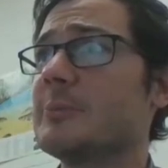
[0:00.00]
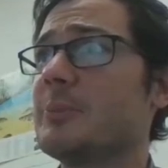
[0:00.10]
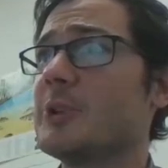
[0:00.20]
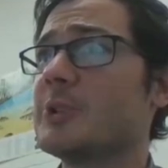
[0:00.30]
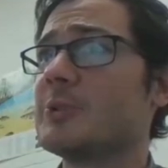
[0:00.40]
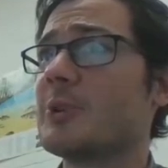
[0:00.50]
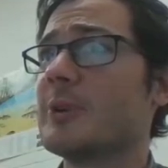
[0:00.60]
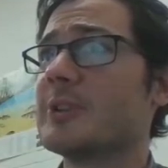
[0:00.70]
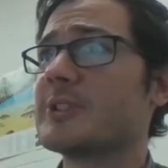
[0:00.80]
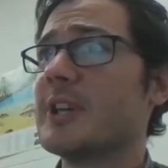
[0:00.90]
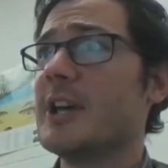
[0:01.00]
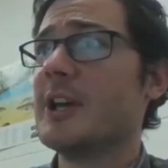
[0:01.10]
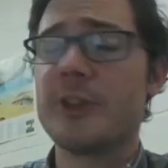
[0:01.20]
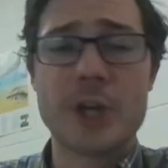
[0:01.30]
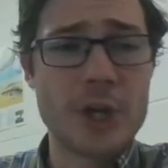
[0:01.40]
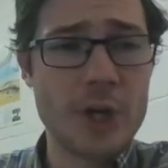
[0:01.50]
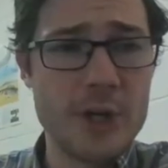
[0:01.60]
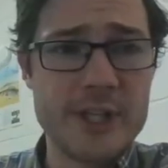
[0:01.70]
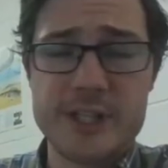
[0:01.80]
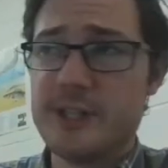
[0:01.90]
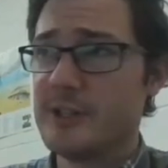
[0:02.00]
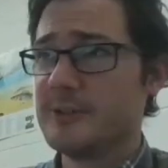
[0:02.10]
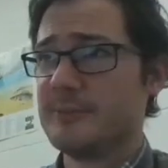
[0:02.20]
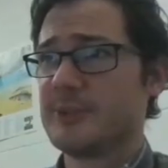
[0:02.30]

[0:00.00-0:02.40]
point you towards the current year.